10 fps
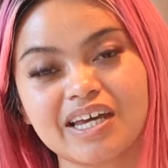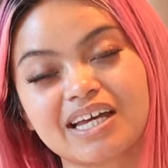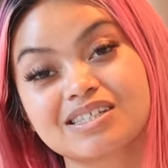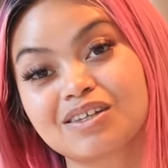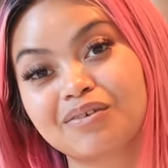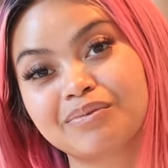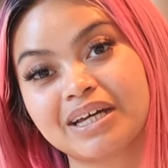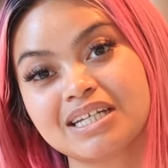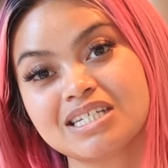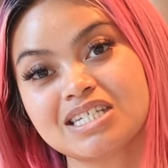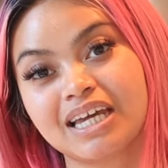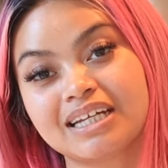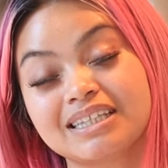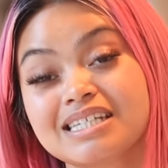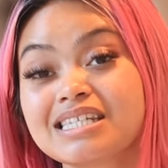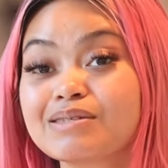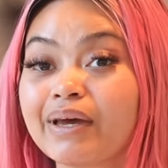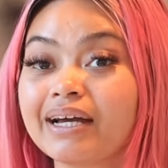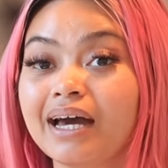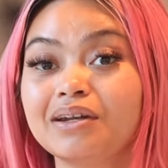you guys so much. And this is
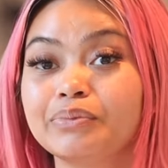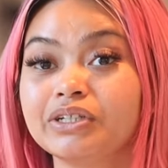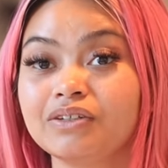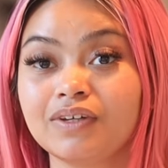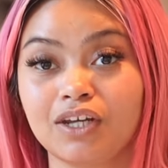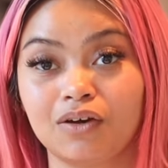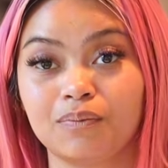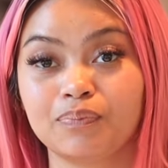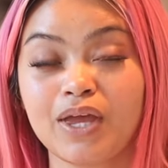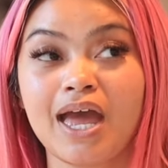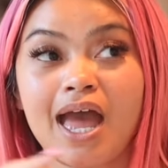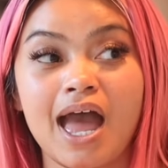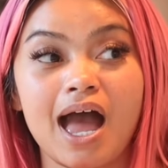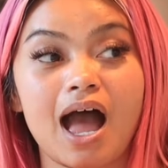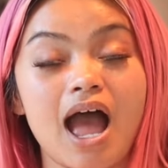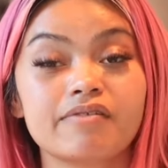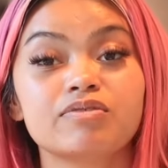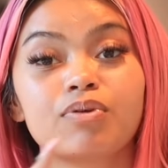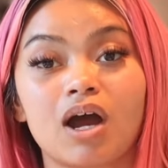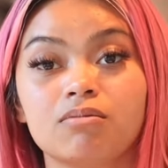my accountability video. I have
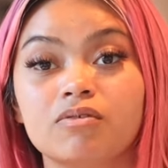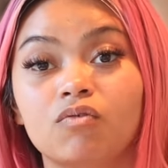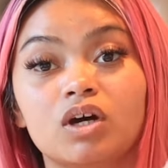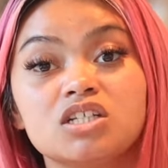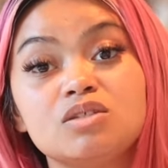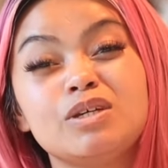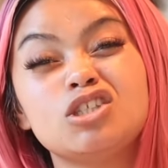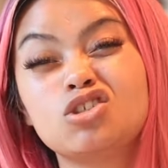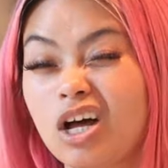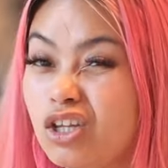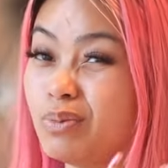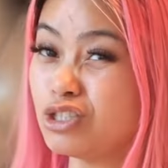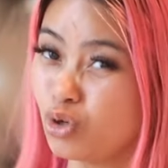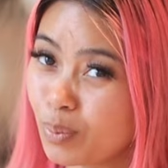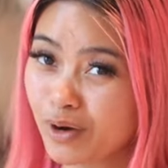a problem wanting to be a little bit too